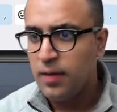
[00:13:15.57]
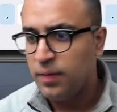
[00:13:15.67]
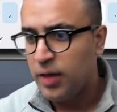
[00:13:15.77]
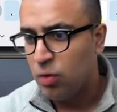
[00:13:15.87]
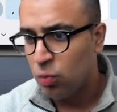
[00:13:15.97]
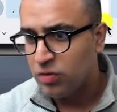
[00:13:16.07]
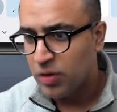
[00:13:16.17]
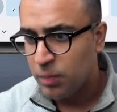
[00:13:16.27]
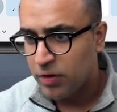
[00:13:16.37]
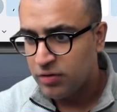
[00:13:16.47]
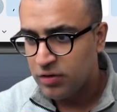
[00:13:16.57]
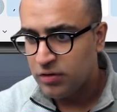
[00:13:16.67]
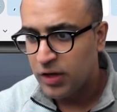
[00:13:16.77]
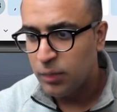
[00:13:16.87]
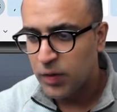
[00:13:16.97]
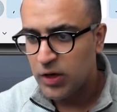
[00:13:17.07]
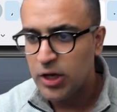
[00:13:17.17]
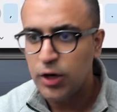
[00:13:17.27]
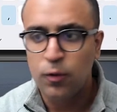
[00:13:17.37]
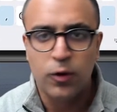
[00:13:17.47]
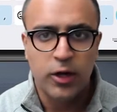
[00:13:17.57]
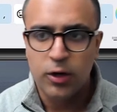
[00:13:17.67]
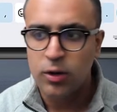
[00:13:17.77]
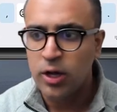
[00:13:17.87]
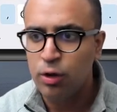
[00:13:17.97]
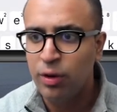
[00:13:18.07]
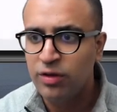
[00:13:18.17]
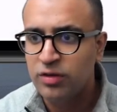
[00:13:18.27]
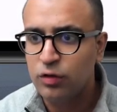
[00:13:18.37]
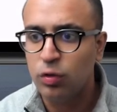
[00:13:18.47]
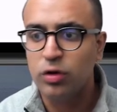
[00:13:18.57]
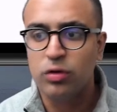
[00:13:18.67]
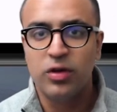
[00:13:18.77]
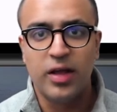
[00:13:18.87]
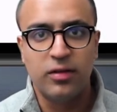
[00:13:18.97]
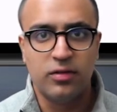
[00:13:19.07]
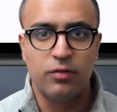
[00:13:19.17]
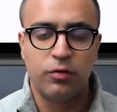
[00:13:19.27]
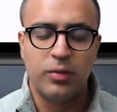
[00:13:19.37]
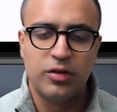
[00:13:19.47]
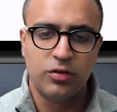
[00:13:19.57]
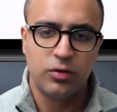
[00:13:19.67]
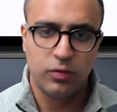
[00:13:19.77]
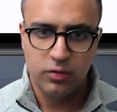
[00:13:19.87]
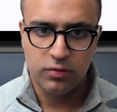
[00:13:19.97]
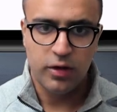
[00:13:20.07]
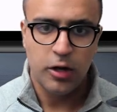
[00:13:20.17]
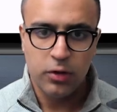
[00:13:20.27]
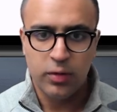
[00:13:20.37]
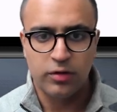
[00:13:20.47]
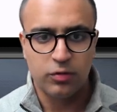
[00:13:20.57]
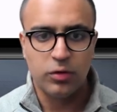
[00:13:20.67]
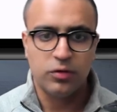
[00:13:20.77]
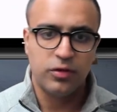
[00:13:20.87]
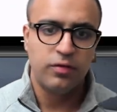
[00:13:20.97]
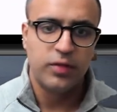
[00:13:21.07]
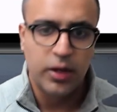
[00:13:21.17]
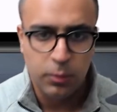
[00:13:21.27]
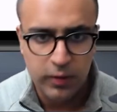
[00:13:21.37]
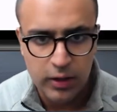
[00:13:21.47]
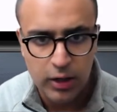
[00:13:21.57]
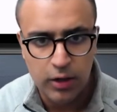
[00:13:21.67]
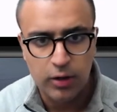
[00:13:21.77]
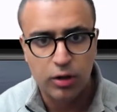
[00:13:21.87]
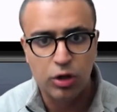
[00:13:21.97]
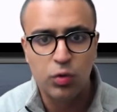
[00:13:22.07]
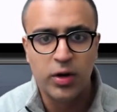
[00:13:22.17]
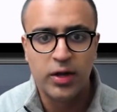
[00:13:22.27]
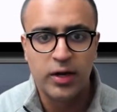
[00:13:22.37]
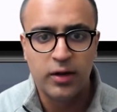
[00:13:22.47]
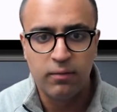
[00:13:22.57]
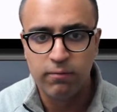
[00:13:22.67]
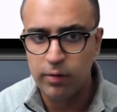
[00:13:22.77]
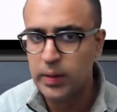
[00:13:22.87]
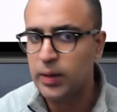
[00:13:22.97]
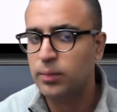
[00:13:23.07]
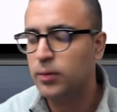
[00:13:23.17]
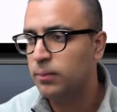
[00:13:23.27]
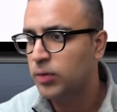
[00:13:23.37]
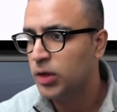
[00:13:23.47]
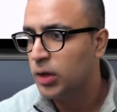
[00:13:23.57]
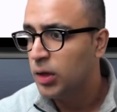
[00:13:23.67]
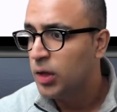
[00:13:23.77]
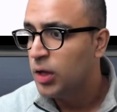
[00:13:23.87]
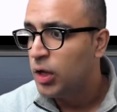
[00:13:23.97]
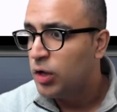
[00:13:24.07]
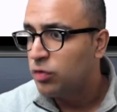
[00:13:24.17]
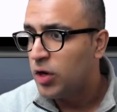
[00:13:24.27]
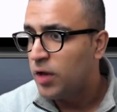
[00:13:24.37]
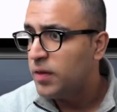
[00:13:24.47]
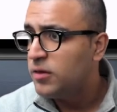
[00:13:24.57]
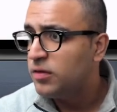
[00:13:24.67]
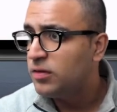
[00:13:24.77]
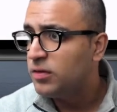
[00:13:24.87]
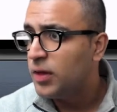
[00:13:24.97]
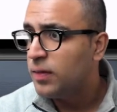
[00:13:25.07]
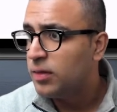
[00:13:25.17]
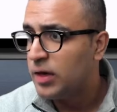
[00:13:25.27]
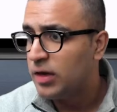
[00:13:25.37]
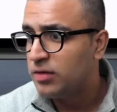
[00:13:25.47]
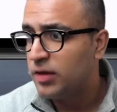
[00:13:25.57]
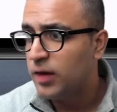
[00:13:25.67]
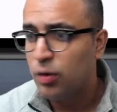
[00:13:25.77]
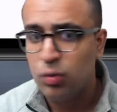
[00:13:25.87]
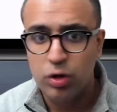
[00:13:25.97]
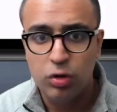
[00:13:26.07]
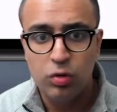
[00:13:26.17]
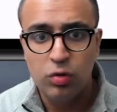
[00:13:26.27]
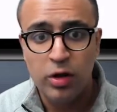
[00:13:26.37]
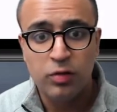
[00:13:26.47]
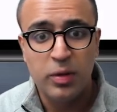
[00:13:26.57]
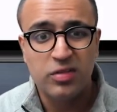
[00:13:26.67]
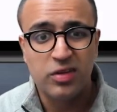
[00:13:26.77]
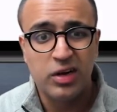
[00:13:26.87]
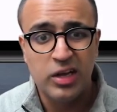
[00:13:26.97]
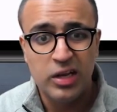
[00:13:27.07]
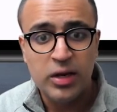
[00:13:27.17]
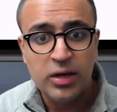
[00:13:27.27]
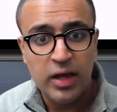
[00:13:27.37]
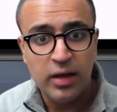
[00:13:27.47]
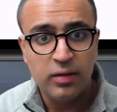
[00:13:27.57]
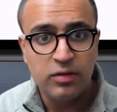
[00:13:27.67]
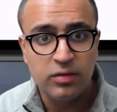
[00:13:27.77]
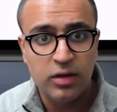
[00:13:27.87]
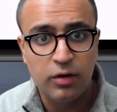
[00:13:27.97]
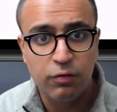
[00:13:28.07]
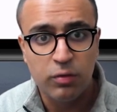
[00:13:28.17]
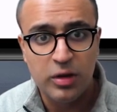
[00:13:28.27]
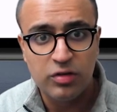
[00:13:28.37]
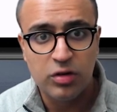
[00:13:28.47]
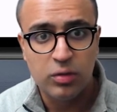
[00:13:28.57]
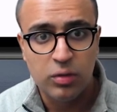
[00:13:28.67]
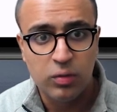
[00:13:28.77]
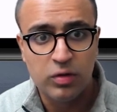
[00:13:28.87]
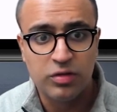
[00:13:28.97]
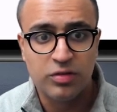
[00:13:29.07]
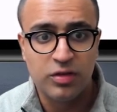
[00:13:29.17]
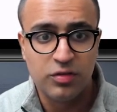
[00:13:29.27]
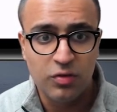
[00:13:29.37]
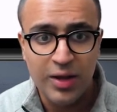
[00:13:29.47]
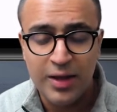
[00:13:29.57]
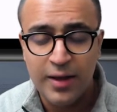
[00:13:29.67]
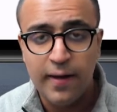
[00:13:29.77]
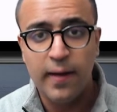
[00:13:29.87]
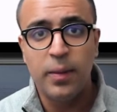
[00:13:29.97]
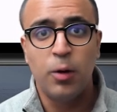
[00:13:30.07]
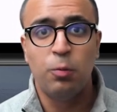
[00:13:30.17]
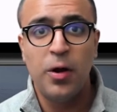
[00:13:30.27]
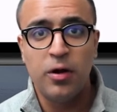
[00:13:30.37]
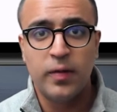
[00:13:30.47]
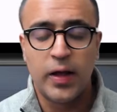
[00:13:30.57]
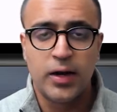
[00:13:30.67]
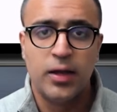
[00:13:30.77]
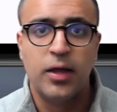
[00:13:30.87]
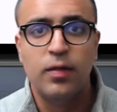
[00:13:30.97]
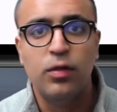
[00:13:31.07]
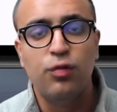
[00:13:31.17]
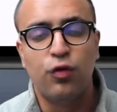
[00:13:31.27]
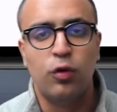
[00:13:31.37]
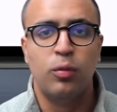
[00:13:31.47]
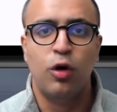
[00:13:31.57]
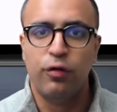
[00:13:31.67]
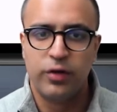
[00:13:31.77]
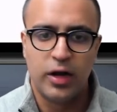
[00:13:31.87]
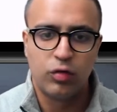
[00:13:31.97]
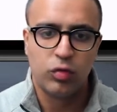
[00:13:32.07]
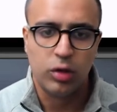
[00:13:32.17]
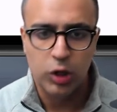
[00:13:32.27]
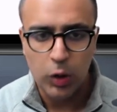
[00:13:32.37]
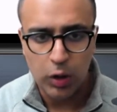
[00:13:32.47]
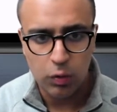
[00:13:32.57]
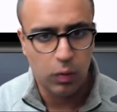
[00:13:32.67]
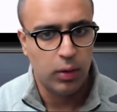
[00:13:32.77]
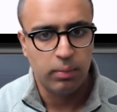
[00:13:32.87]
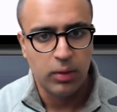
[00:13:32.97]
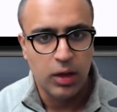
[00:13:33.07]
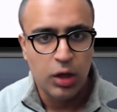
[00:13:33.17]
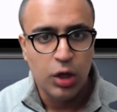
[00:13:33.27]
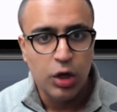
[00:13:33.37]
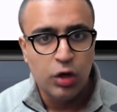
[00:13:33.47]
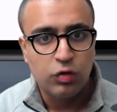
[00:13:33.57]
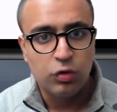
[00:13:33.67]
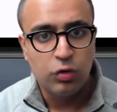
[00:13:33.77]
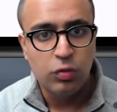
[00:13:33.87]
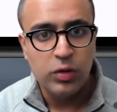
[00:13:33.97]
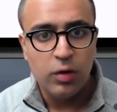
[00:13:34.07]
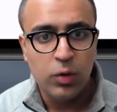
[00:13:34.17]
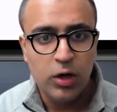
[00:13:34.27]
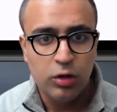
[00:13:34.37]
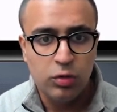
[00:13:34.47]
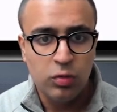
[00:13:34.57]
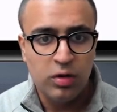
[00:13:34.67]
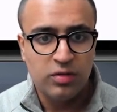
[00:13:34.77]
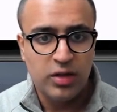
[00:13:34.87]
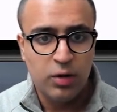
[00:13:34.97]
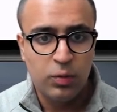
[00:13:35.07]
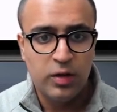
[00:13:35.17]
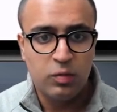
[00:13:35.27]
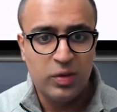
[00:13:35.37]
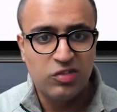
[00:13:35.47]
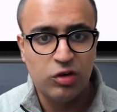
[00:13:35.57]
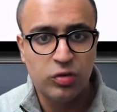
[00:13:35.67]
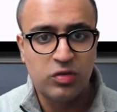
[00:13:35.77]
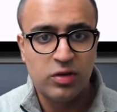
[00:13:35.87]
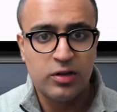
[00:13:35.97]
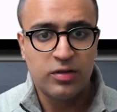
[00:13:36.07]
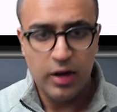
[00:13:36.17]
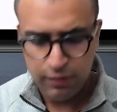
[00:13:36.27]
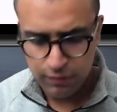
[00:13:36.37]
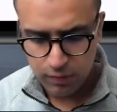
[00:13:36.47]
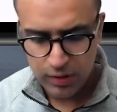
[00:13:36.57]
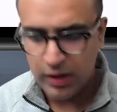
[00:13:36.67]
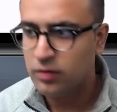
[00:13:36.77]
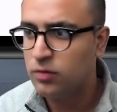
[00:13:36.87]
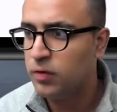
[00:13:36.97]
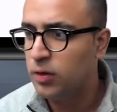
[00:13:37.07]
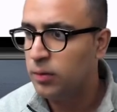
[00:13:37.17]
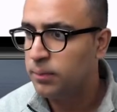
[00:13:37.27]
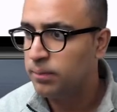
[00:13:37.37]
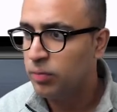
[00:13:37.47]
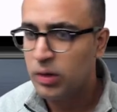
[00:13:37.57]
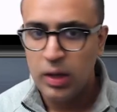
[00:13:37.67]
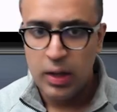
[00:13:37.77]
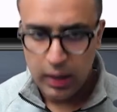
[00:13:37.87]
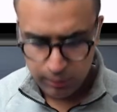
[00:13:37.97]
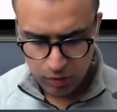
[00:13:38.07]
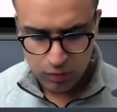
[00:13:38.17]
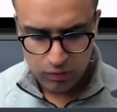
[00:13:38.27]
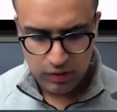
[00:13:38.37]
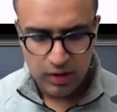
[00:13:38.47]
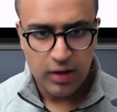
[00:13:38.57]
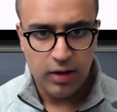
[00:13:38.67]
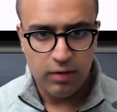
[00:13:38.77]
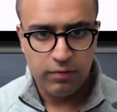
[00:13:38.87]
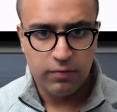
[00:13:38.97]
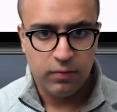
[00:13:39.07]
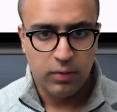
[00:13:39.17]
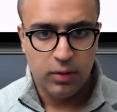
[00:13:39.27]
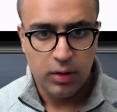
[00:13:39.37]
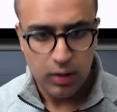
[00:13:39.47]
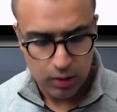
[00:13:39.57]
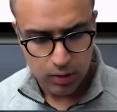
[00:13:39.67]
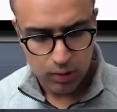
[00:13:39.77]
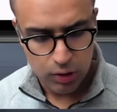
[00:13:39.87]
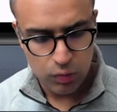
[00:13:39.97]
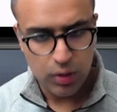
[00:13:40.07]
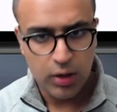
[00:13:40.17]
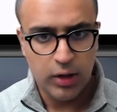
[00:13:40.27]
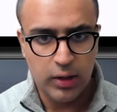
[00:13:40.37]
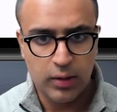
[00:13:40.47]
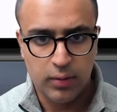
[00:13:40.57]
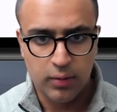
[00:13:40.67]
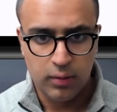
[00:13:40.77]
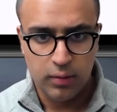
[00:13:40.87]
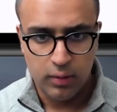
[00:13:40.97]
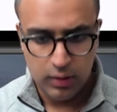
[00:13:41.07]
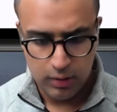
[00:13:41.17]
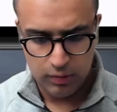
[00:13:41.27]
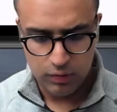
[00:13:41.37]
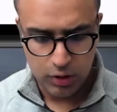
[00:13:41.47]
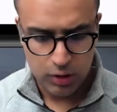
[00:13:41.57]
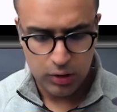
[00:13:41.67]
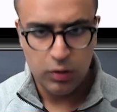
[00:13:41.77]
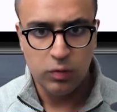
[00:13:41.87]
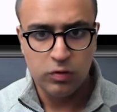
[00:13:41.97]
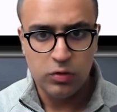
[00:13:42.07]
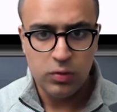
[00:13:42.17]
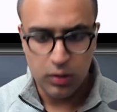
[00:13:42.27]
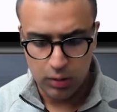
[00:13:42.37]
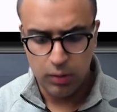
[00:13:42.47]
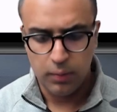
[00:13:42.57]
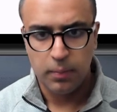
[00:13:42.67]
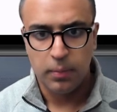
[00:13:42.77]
then once I press this tick button here or done on iOS, it's going to take this information or this value, and it's going to save that within our QR data variable. So now that this is done, the next thing that I want to do is basically take this information, which is a string, and then render that in the form of an actual QR code. So to do that, what I'll do is that within my children's list, after my text field, I'm going to say if our QR data is not equals to null,